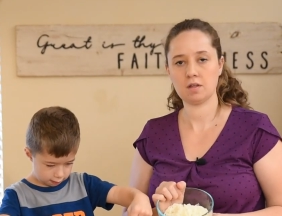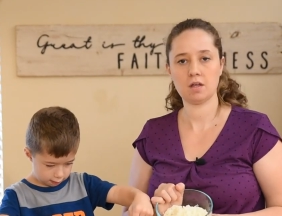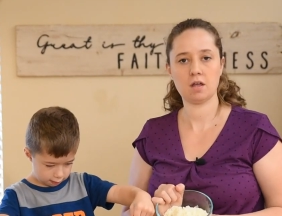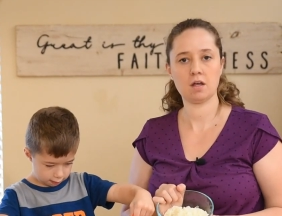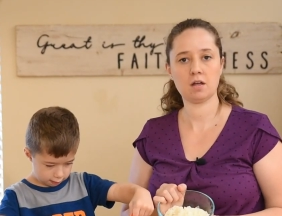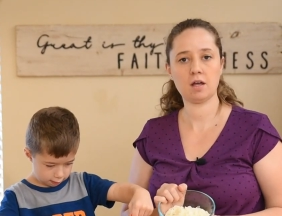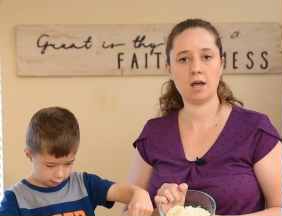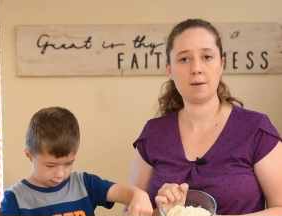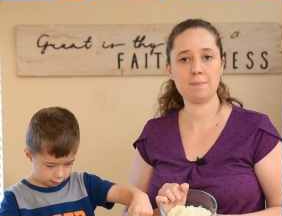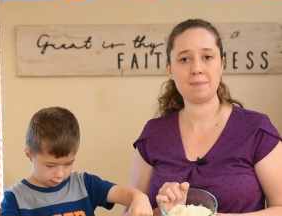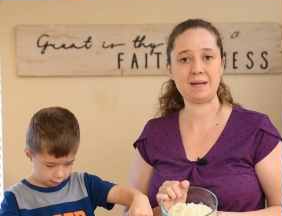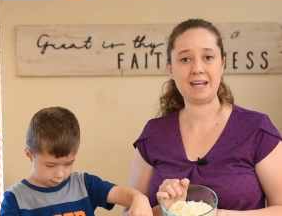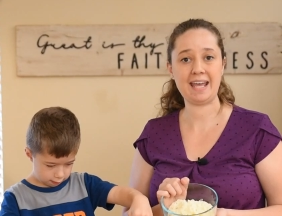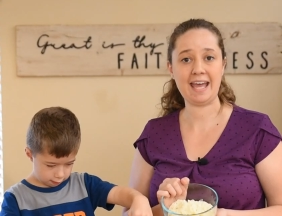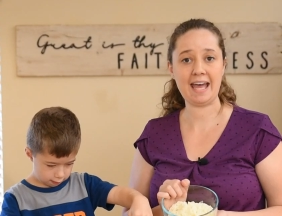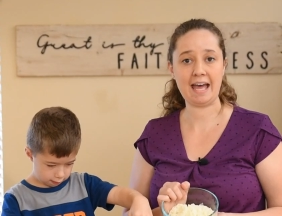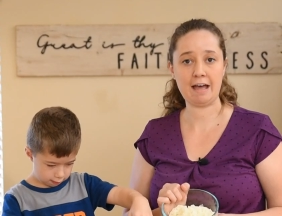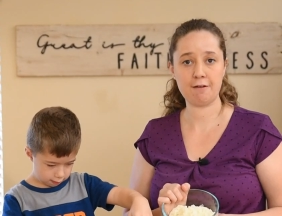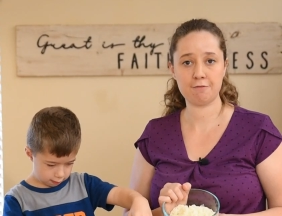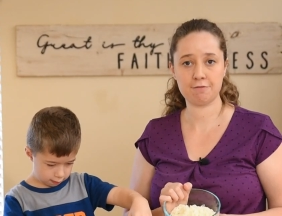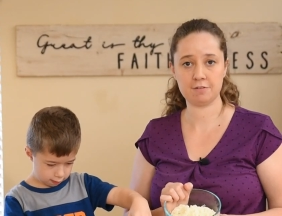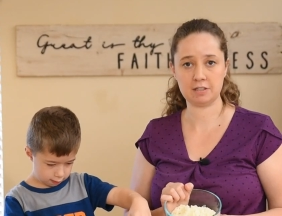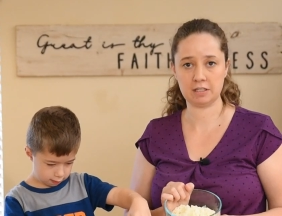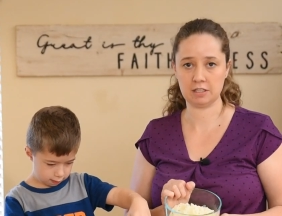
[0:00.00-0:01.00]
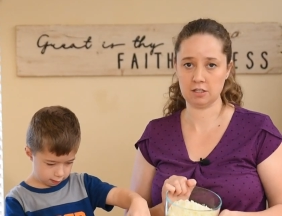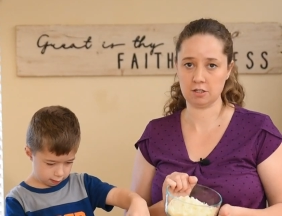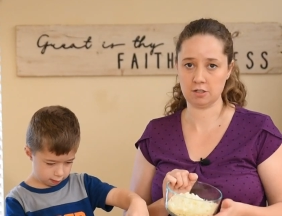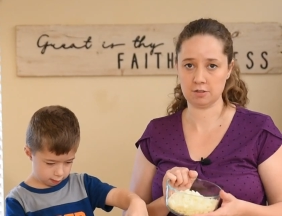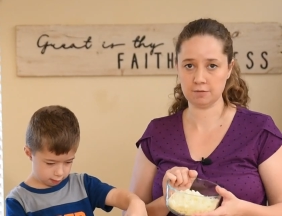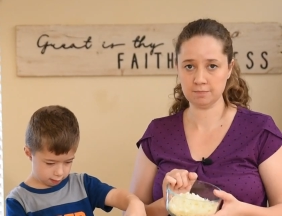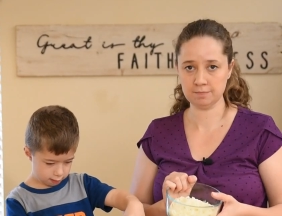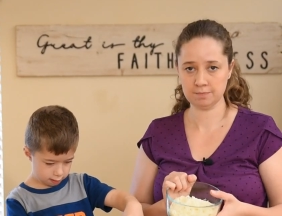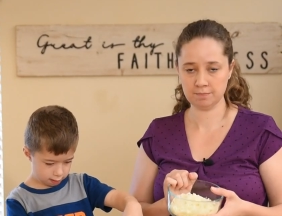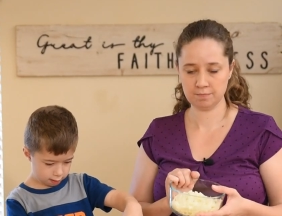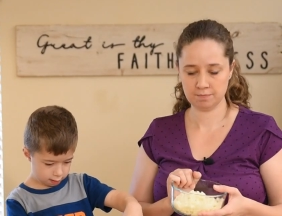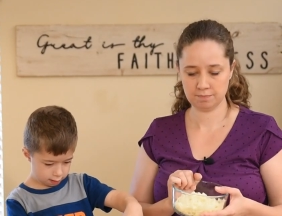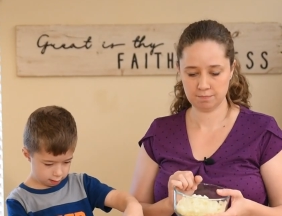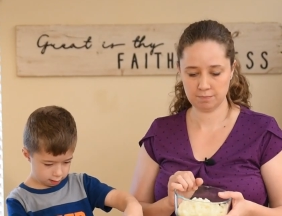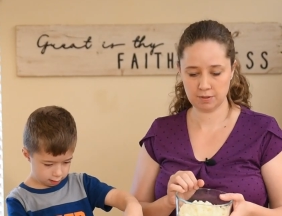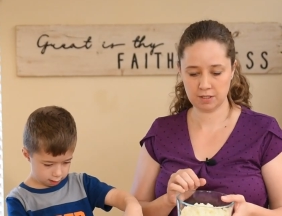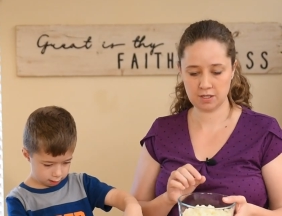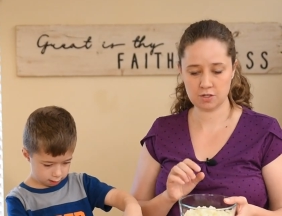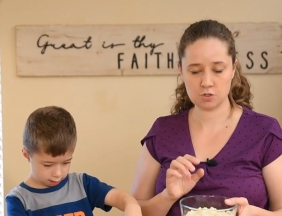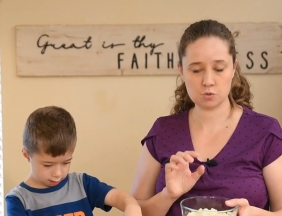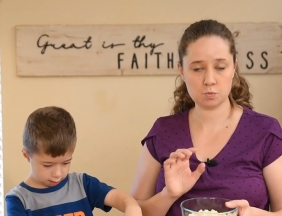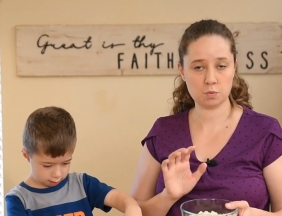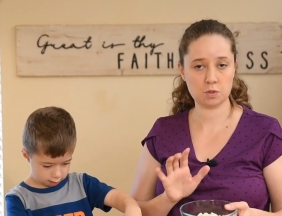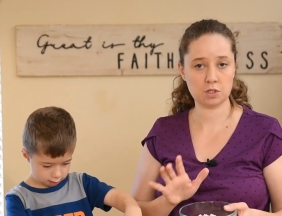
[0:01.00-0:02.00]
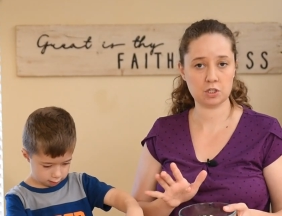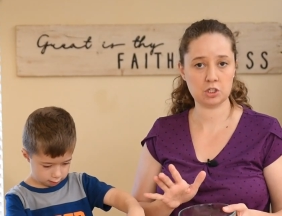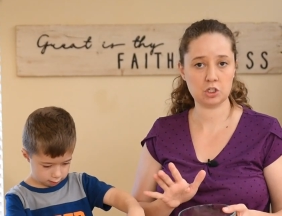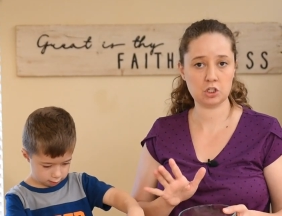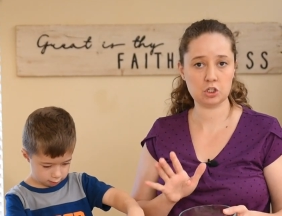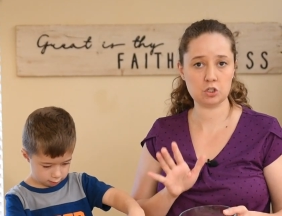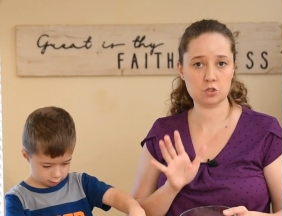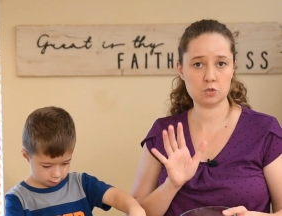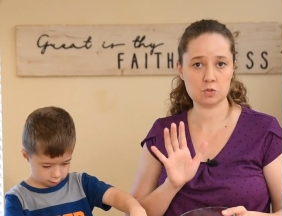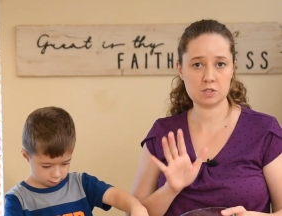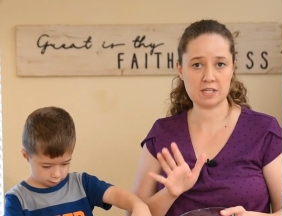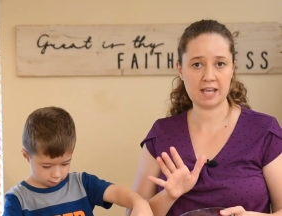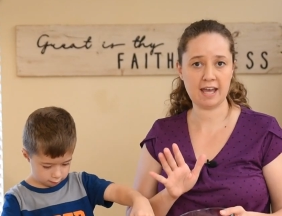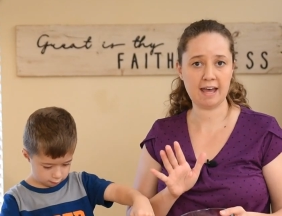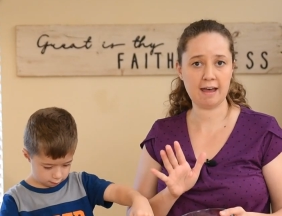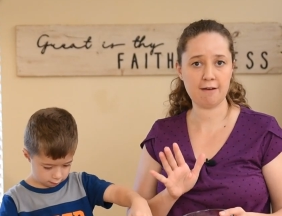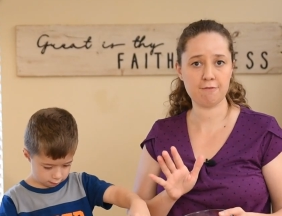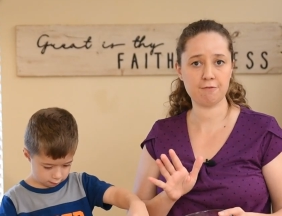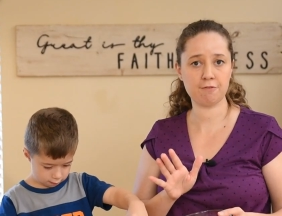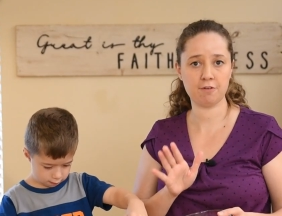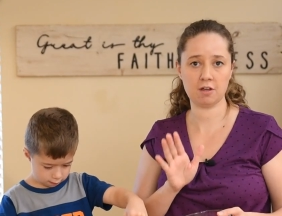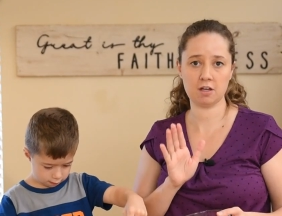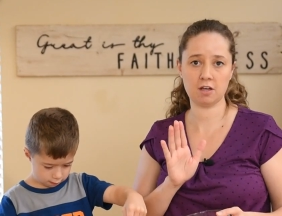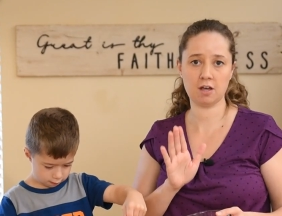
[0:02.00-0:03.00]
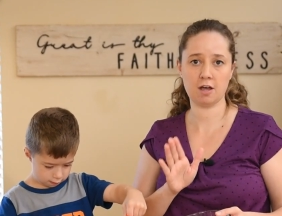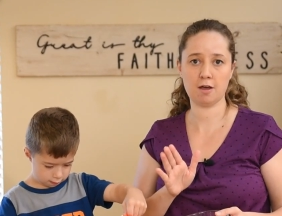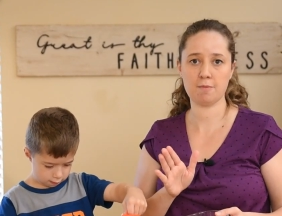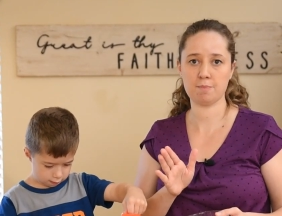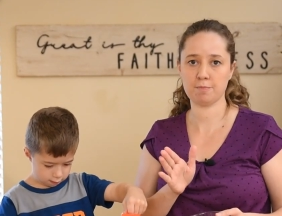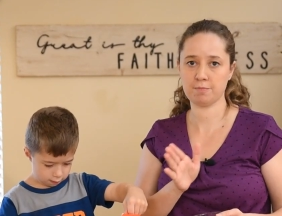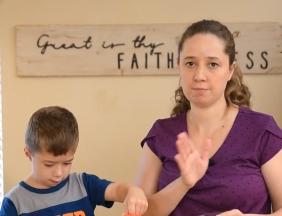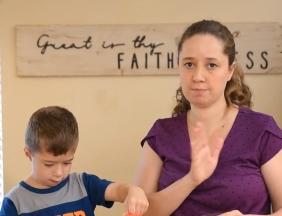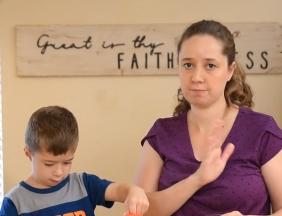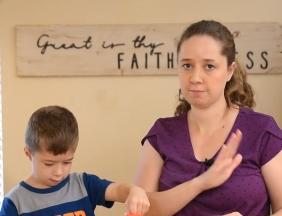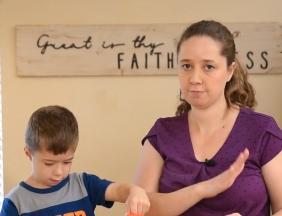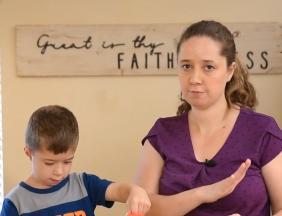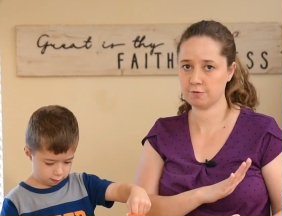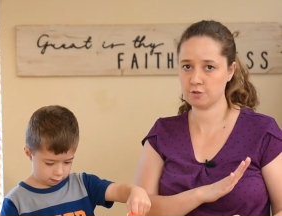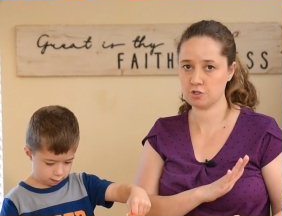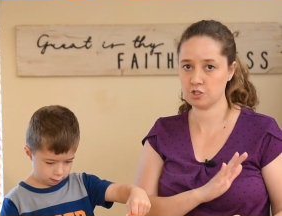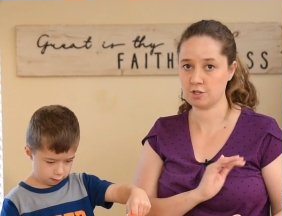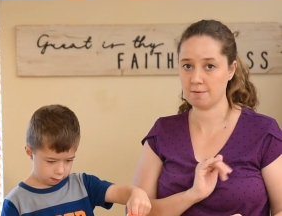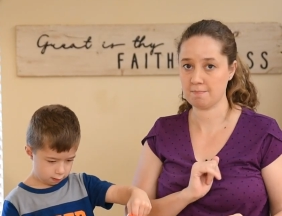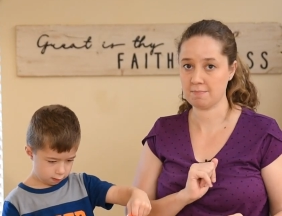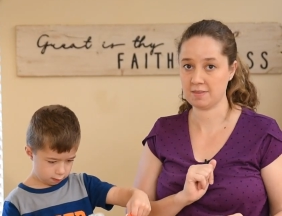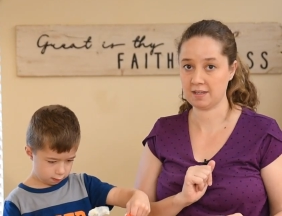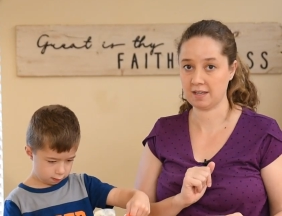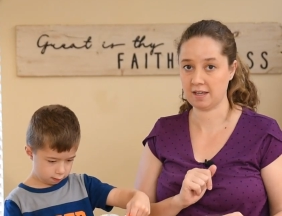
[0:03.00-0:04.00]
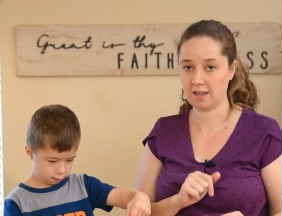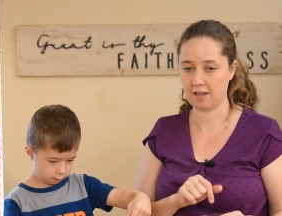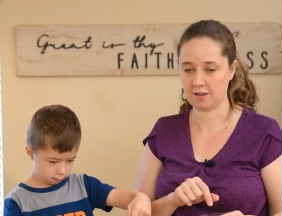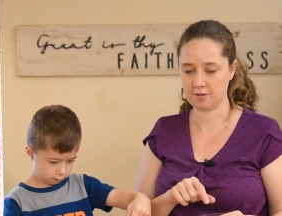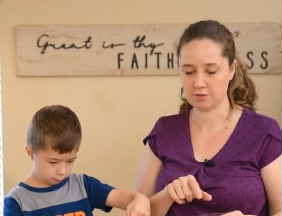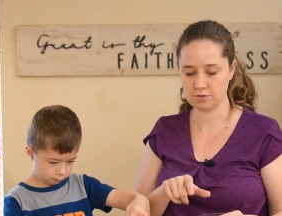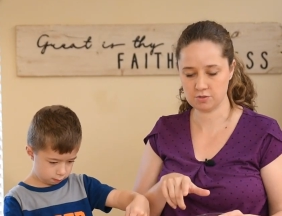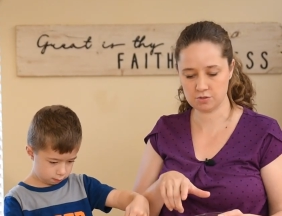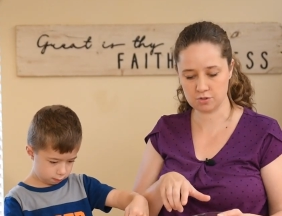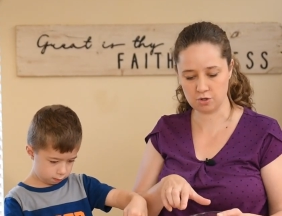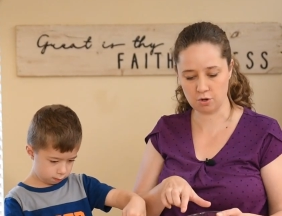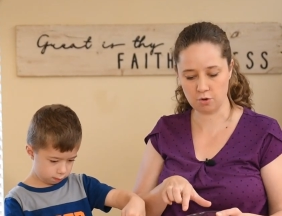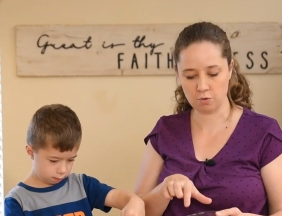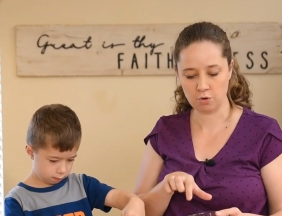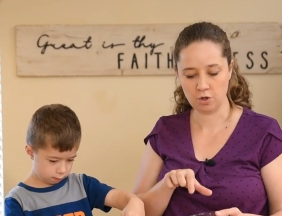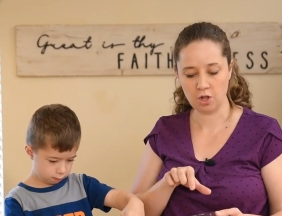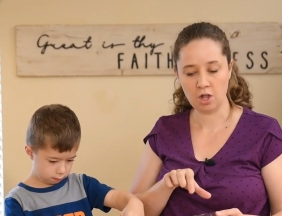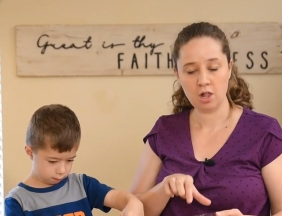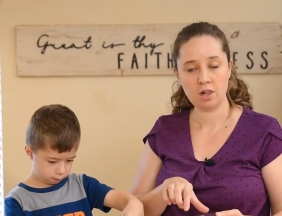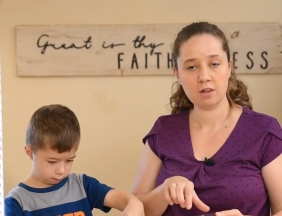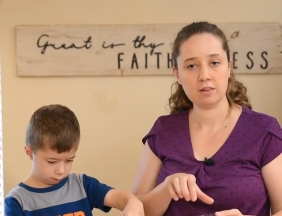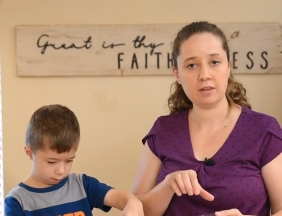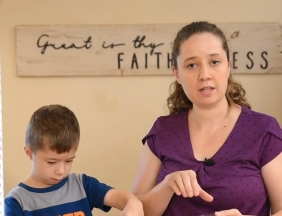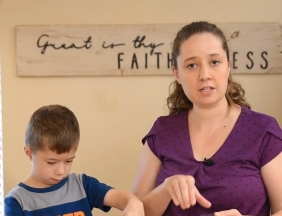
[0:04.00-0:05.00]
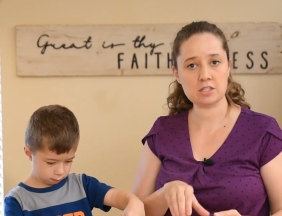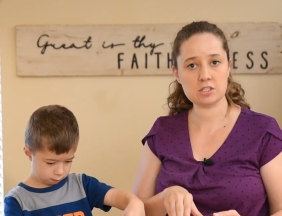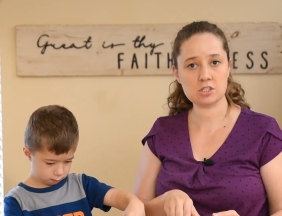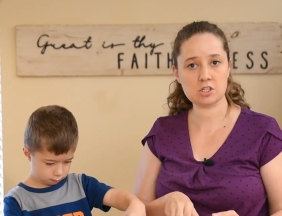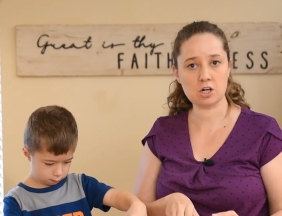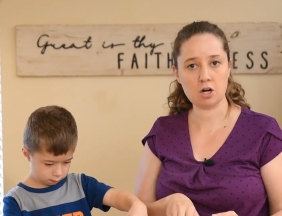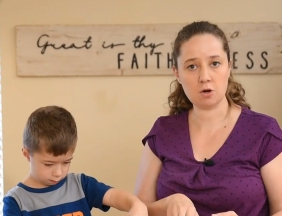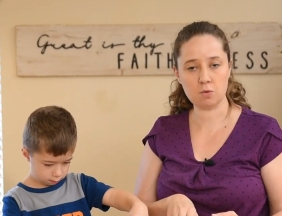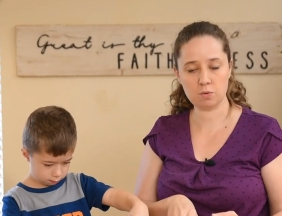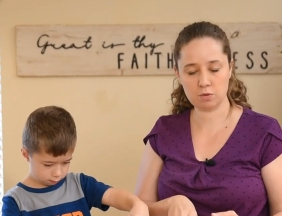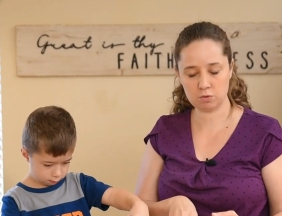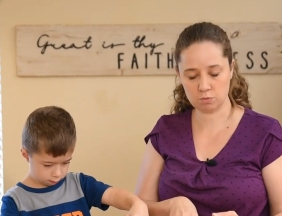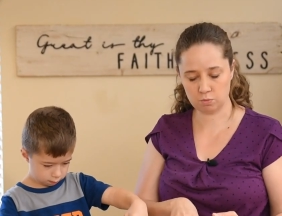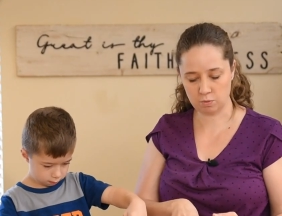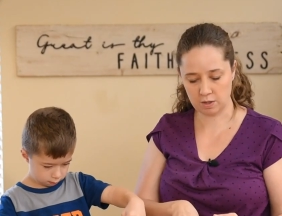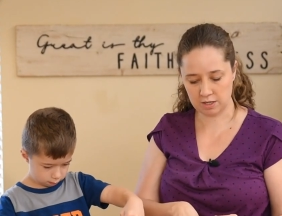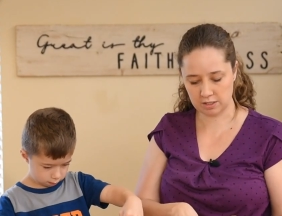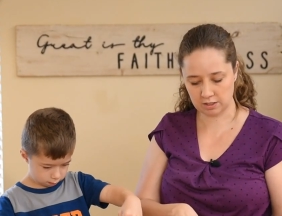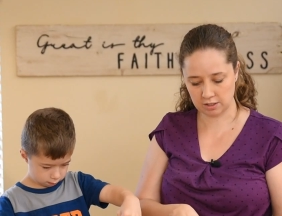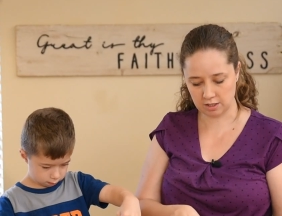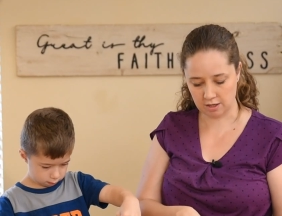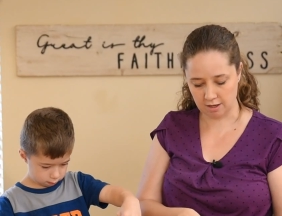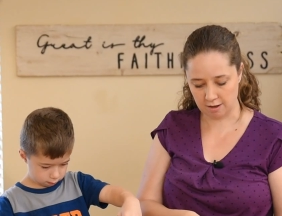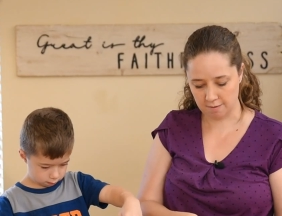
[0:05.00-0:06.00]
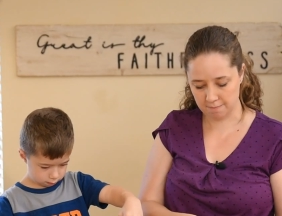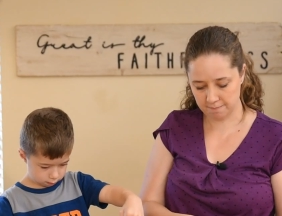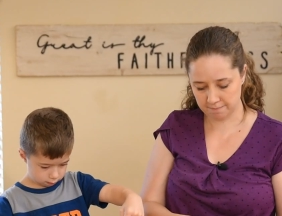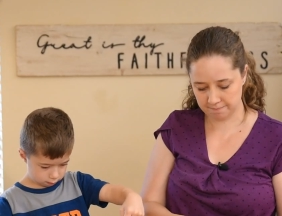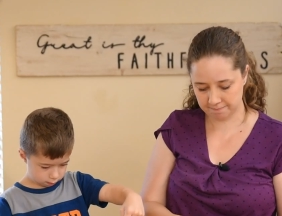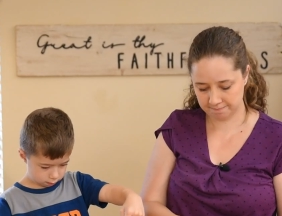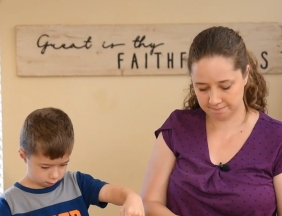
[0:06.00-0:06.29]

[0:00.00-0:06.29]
Speaker 1: 1.5 cups in here because we're going to use 1/2 cup for something else. So let's start with 1 cup.